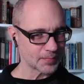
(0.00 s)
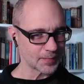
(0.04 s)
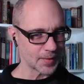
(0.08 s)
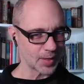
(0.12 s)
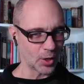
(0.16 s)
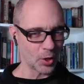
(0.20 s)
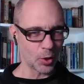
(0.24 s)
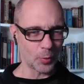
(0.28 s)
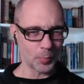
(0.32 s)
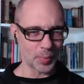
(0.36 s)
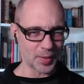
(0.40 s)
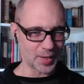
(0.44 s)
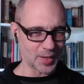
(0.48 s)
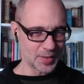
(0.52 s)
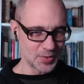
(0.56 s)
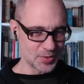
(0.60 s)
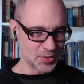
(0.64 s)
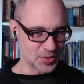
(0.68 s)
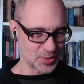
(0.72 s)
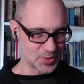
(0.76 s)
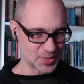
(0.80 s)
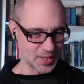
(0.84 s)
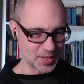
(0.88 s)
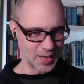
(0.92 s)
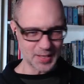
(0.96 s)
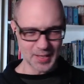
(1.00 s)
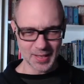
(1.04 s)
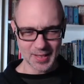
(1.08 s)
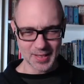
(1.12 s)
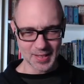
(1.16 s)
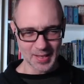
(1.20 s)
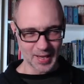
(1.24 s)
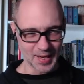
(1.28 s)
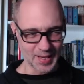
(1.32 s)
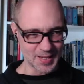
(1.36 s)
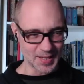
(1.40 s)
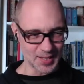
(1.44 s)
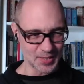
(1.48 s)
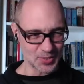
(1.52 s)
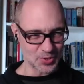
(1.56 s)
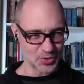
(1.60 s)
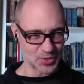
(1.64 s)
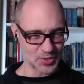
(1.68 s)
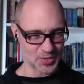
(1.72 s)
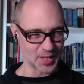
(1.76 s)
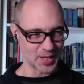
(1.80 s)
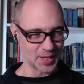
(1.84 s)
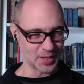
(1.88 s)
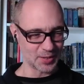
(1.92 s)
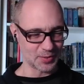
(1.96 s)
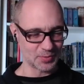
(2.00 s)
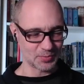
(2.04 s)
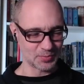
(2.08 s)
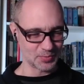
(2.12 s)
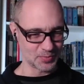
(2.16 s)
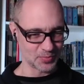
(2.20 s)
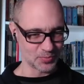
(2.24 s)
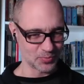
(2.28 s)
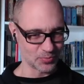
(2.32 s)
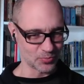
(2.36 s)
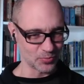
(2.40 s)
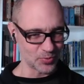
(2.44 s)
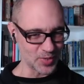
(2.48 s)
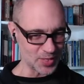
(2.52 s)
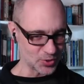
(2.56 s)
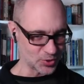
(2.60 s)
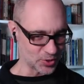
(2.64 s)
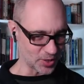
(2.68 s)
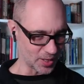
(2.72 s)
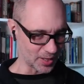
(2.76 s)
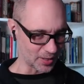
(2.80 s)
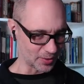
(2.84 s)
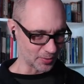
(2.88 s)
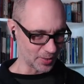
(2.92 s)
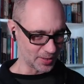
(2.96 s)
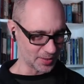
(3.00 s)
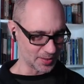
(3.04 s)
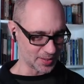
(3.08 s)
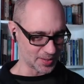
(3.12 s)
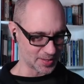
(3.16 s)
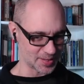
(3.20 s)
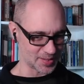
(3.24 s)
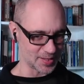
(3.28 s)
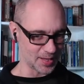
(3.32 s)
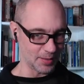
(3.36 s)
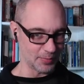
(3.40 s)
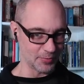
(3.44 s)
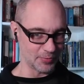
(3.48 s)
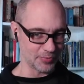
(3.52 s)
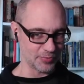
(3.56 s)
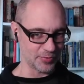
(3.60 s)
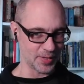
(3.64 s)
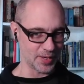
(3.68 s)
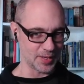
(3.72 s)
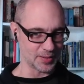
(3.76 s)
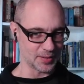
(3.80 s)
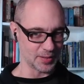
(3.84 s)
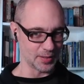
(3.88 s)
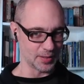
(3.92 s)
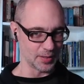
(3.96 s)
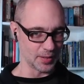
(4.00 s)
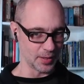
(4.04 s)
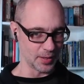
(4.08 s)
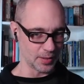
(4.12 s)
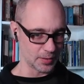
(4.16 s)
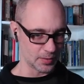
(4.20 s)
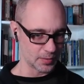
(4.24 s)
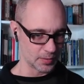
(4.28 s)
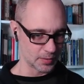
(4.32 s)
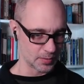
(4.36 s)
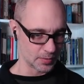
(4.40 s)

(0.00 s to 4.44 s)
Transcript: I hope I didn't just like regenerate this same fight, did I?